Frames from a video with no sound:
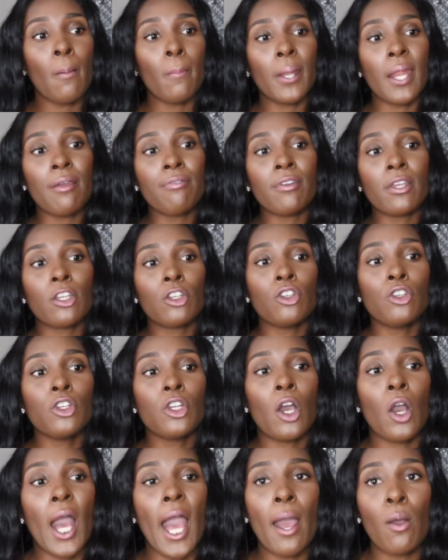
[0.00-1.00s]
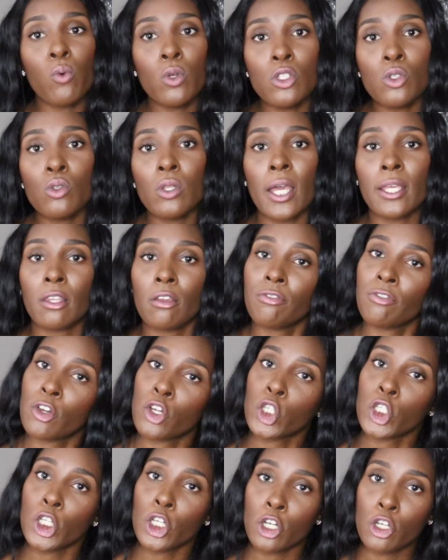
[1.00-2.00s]
But I figured, I would do like the
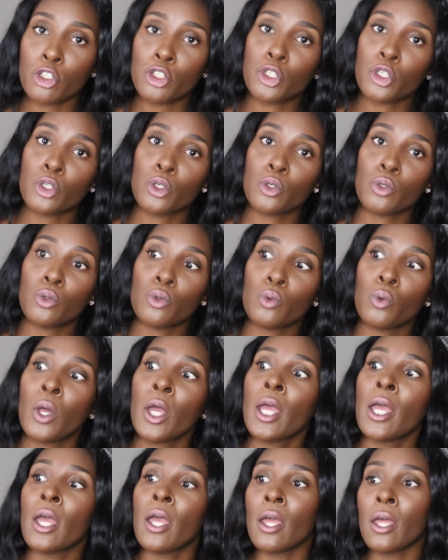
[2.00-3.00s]
first year or two